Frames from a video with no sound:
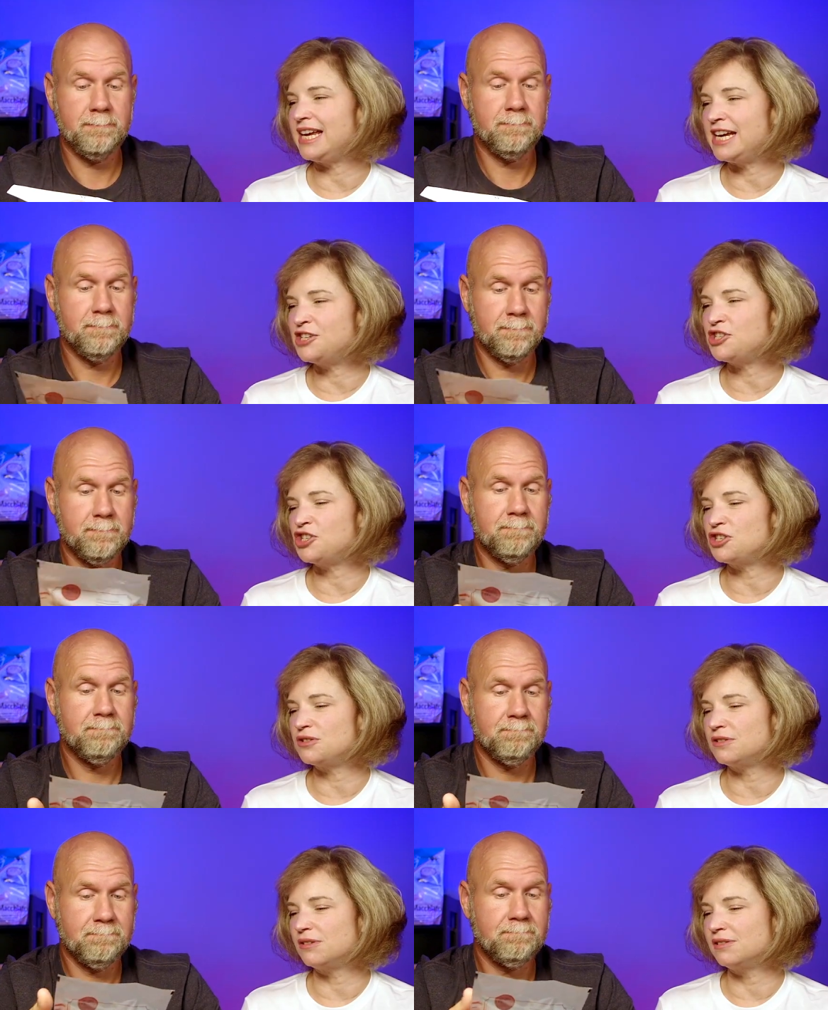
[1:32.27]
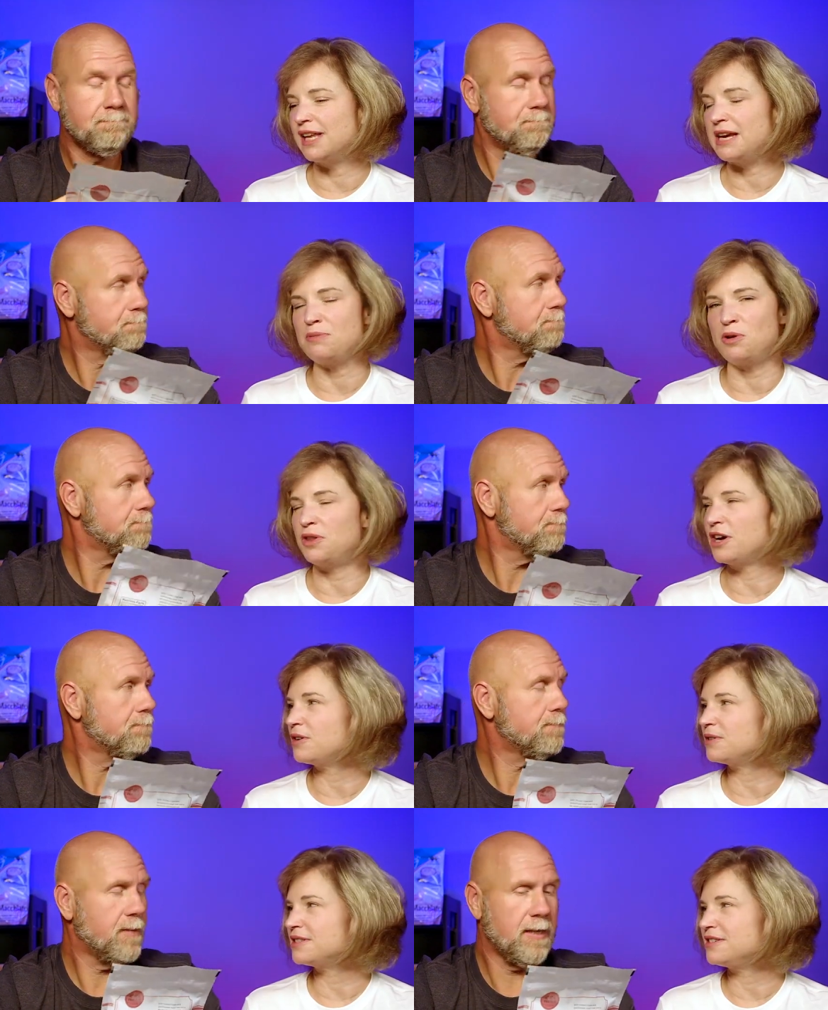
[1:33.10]
Speaker 1: Each label,
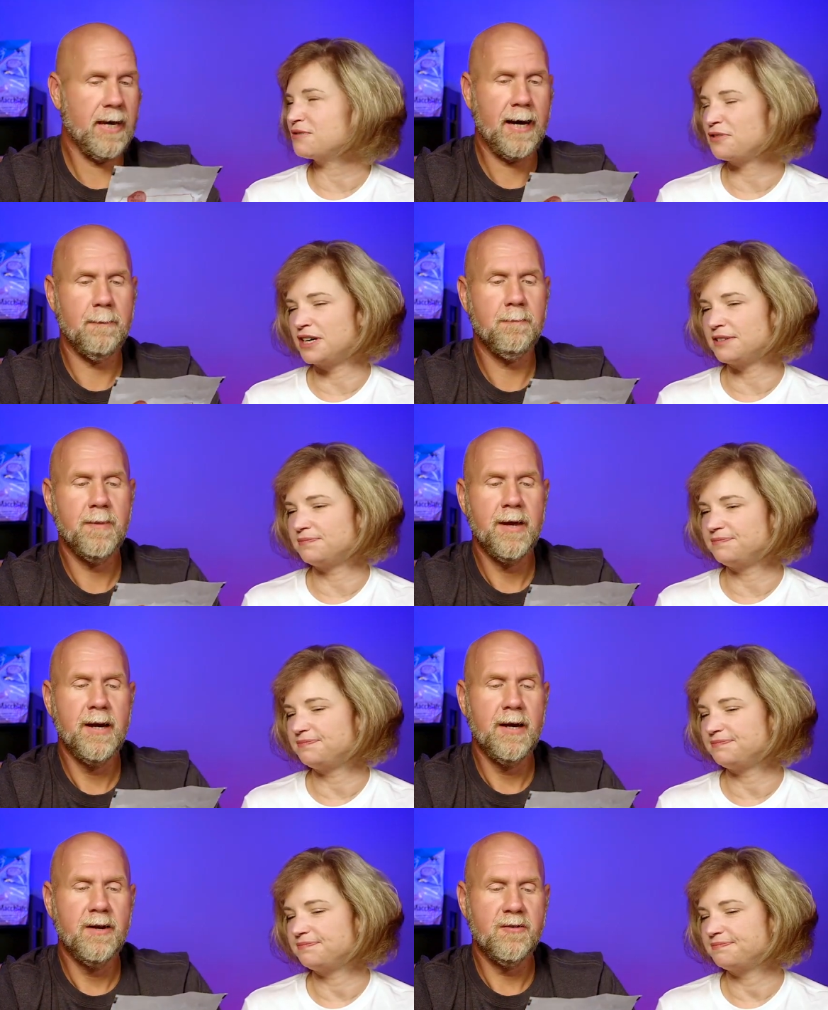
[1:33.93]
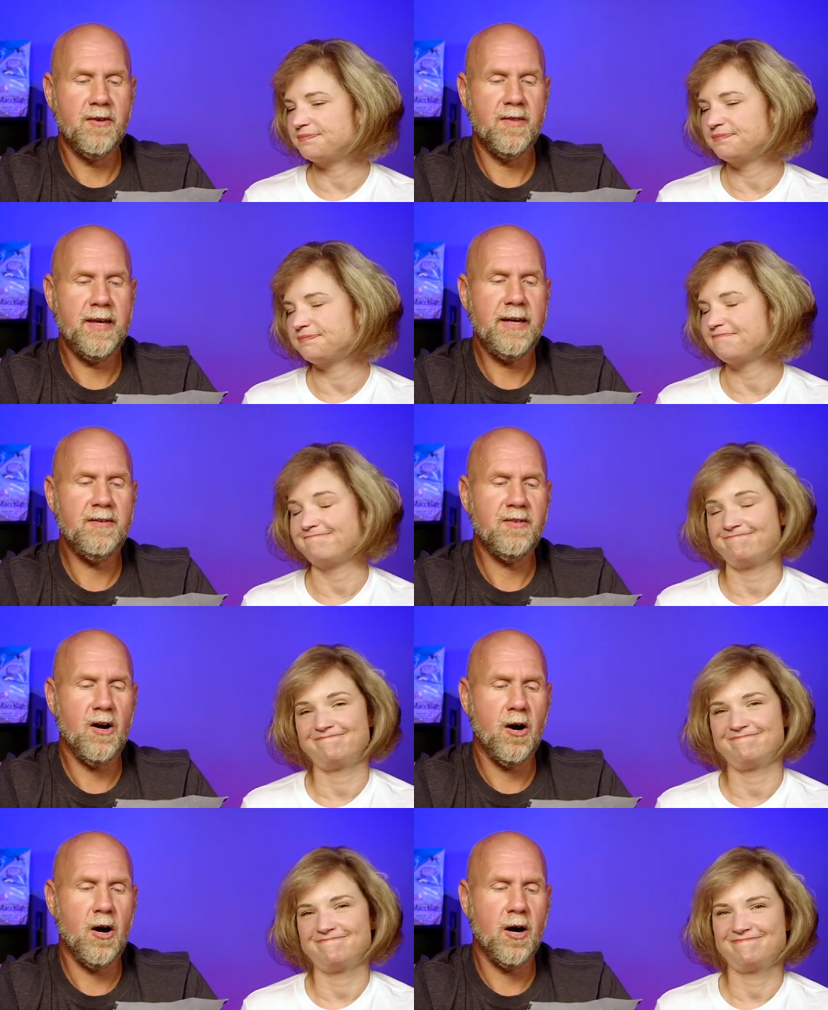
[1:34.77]
though, is different. Yeah.
Speaker 2: So these
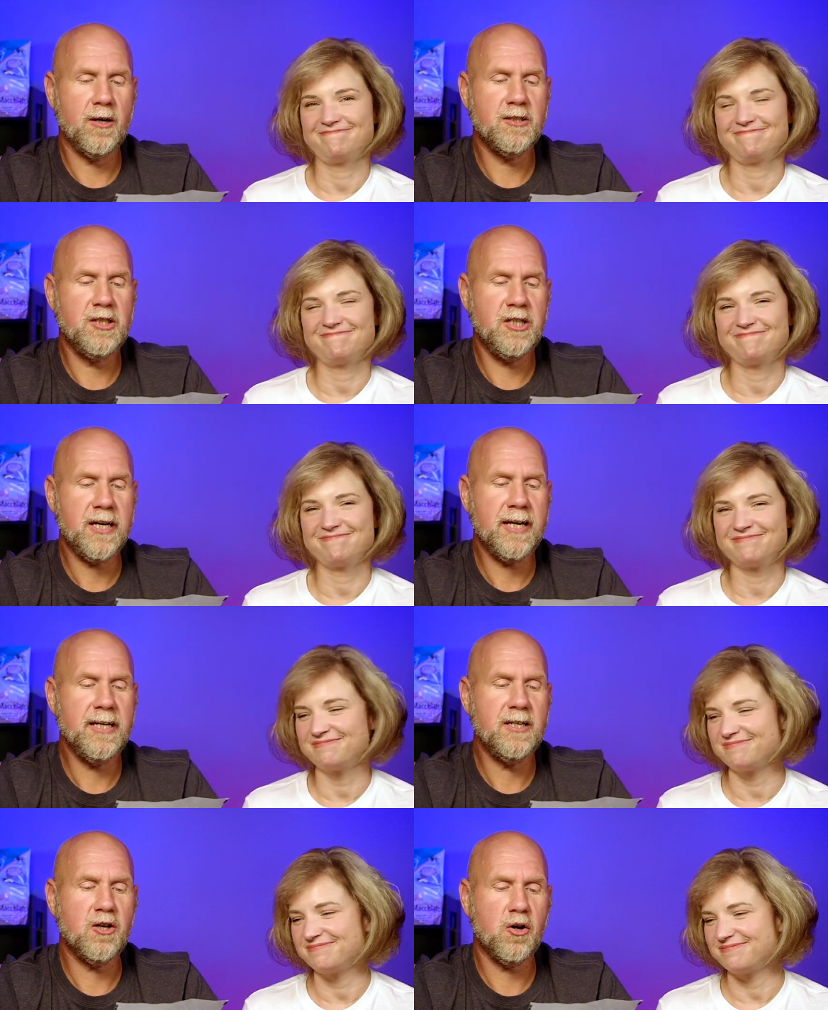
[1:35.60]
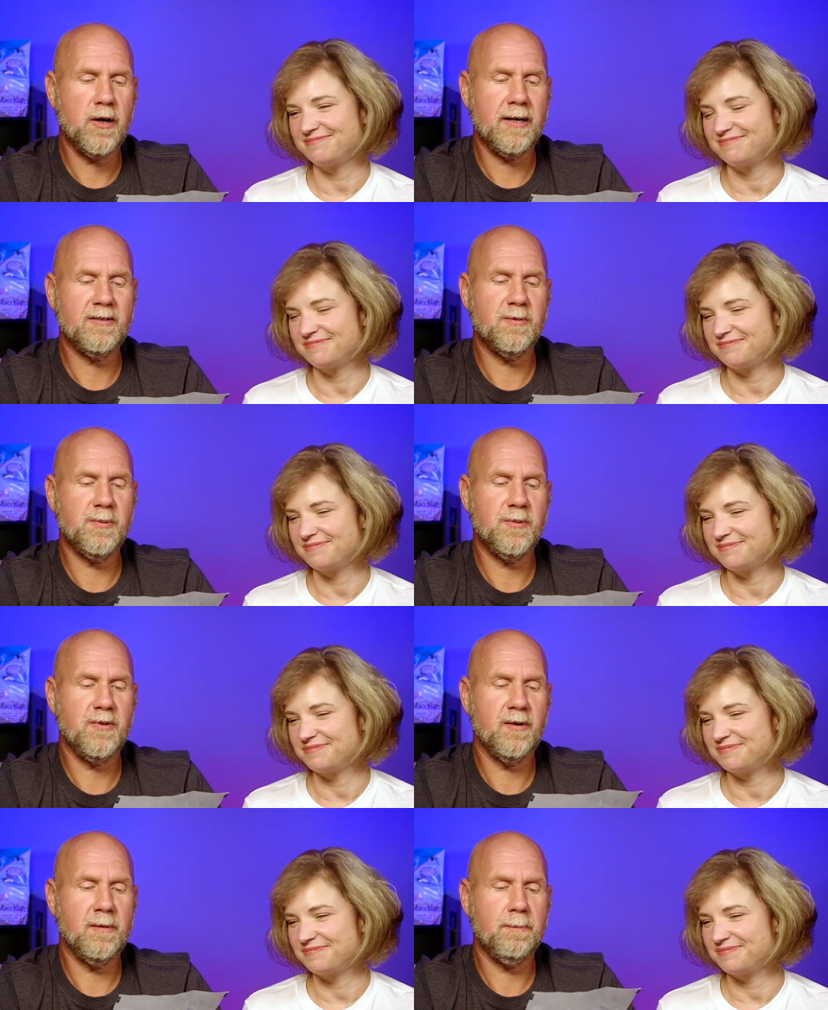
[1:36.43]
are chicken
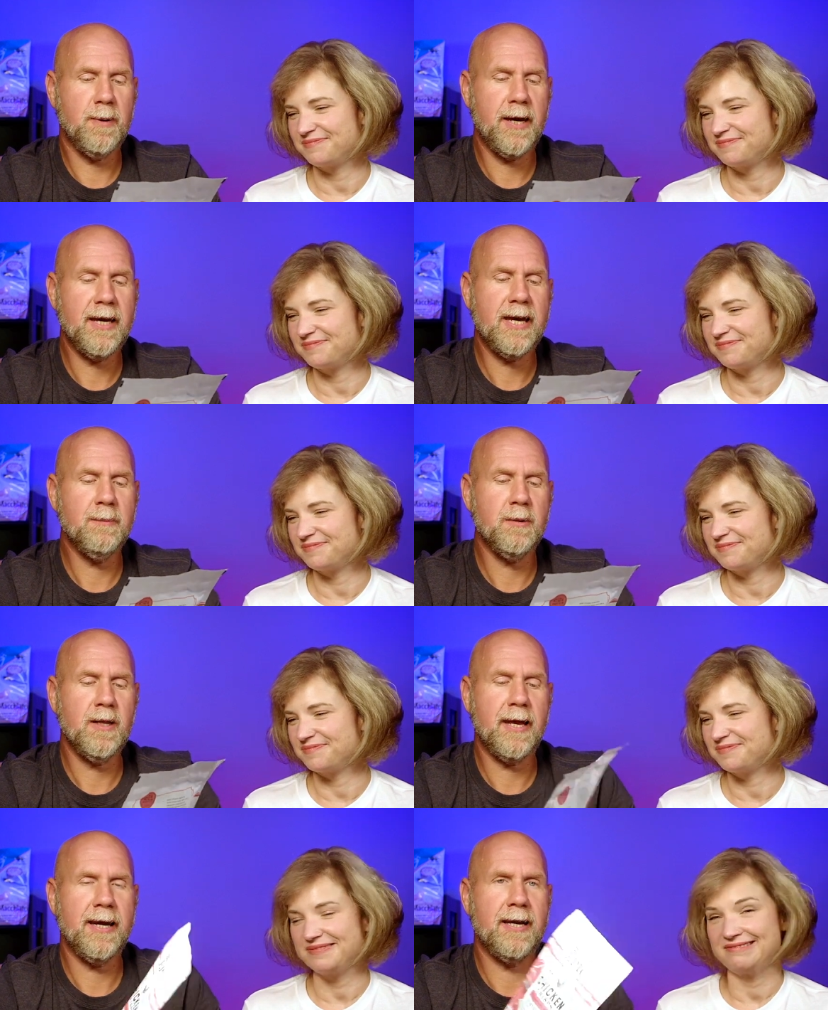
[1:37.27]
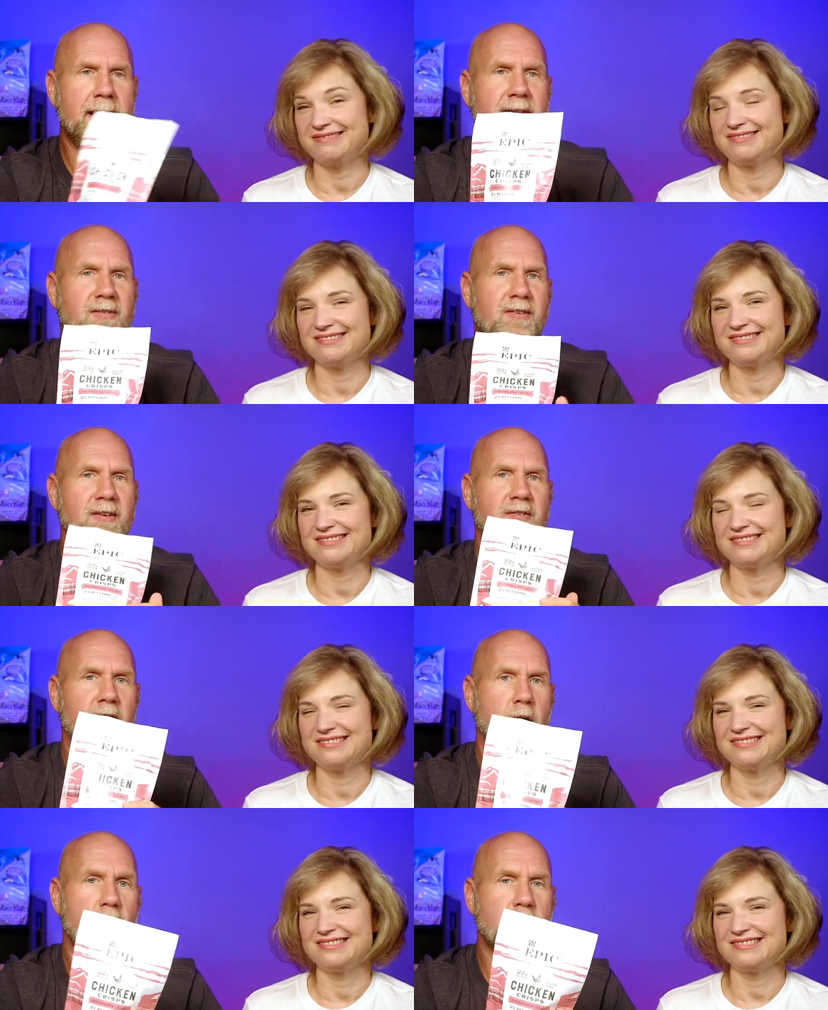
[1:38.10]
crisps, pink Himalayan, and sea
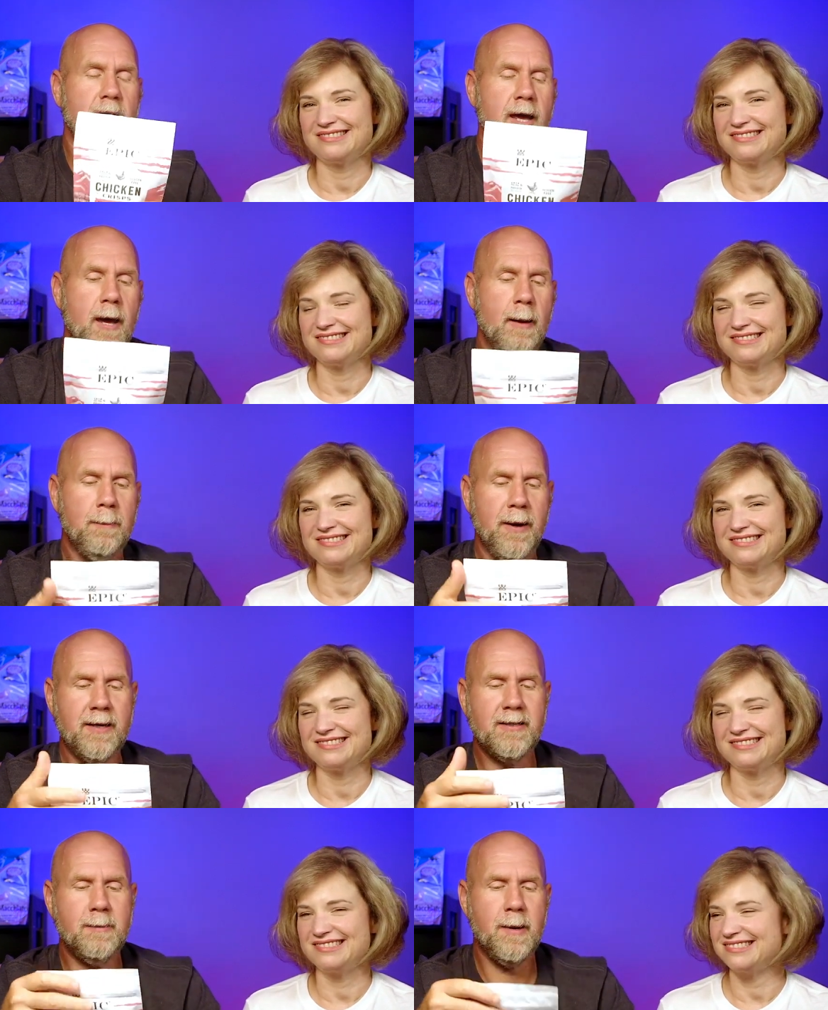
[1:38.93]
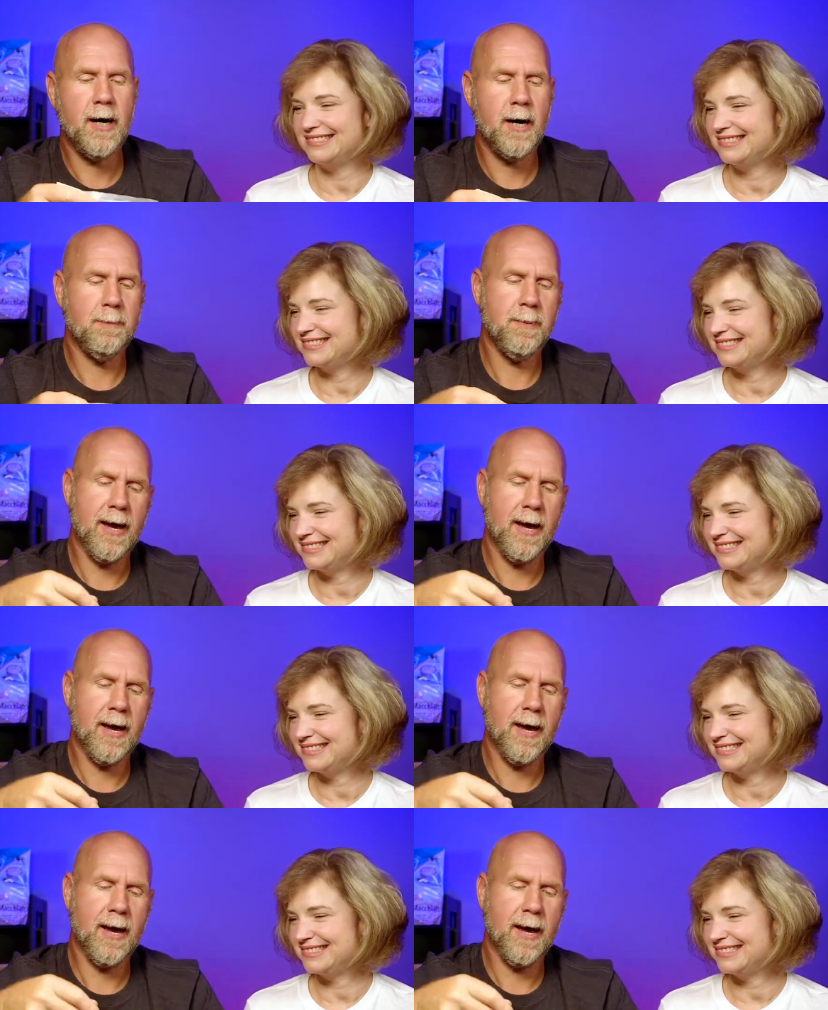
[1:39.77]
salt. Picked them up